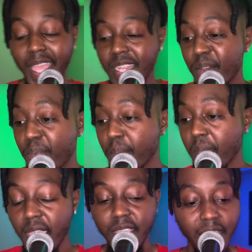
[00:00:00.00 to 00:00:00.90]
And if
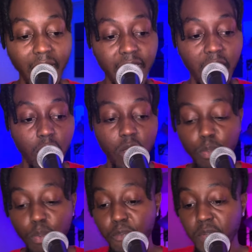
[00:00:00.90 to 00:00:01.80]
I'm aching, I got
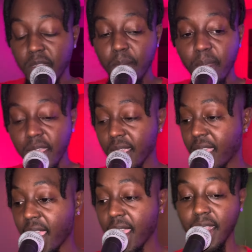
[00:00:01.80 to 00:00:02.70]
herbal for the
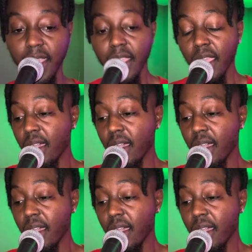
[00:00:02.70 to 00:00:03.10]
medicated.